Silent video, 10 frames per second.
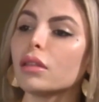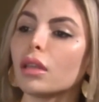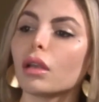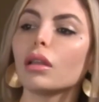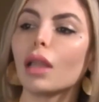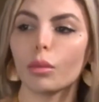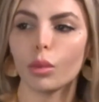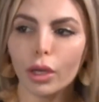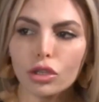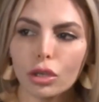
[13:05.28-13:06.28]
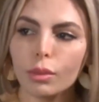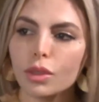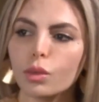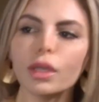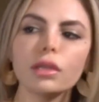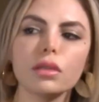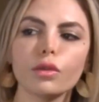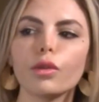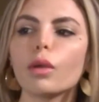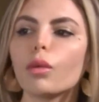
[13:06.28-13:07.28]
the collaboration between
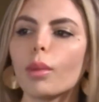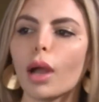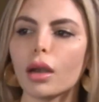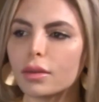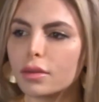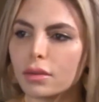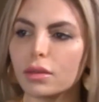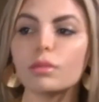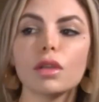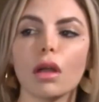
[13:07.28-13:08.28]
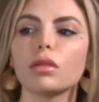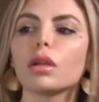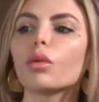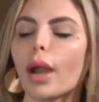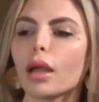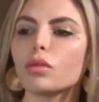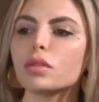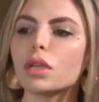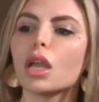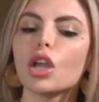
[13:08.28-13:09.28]
different robotic systems on the
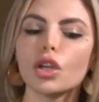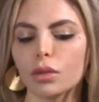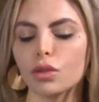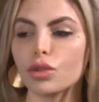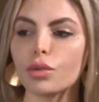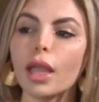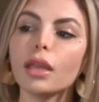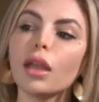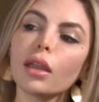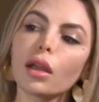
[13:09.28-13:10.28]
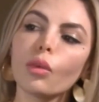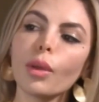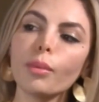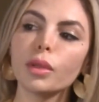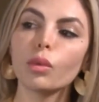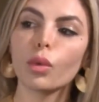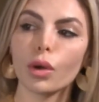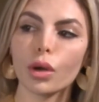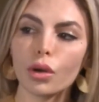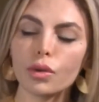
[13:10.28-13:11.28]
ground, to train and equip the
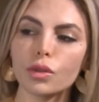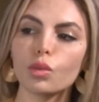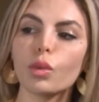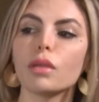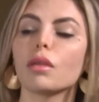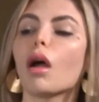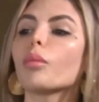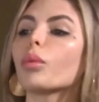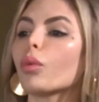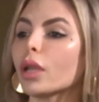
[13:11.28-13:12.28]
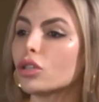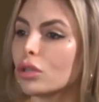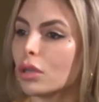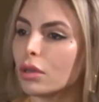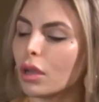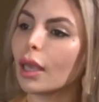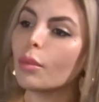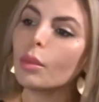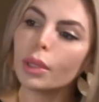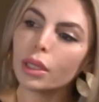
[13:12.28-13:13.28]
workers with operation
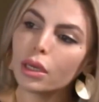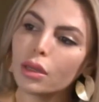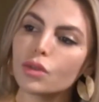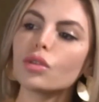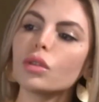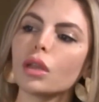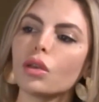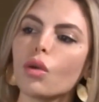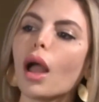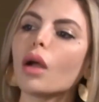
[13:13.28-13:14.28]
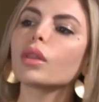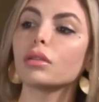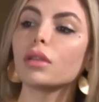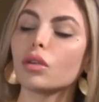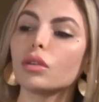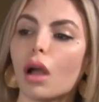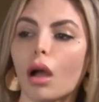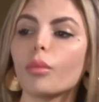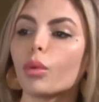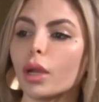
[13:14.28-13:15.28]
capabilities so they know how they could
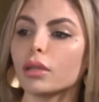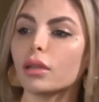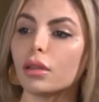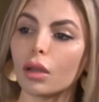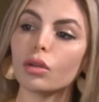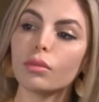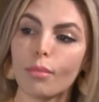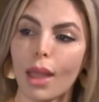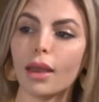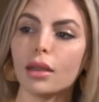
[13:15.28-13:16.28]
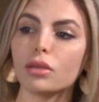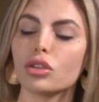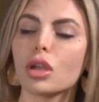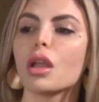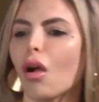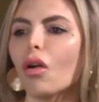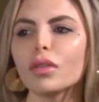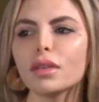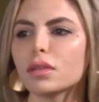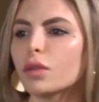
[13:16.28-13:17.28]
operate and they could manage all
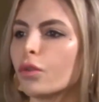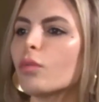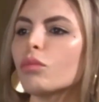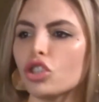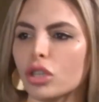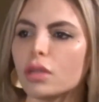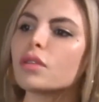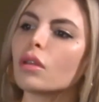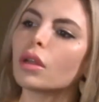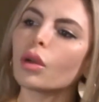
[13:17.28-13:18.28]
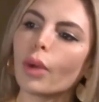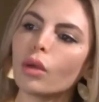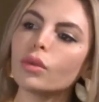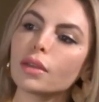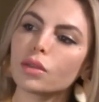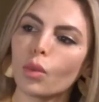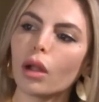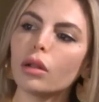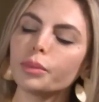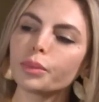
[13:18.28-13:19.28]
these different machines on the ground as
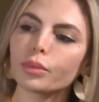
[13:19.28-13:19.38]
well.